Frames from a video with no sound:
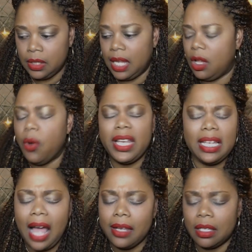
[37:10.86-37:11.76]
They go get the
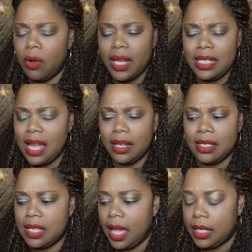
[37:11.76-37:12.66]
doctor, go get Doctor
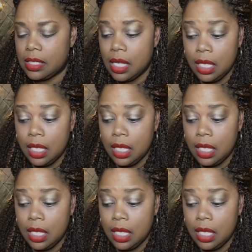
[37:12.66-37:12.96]
Sykes.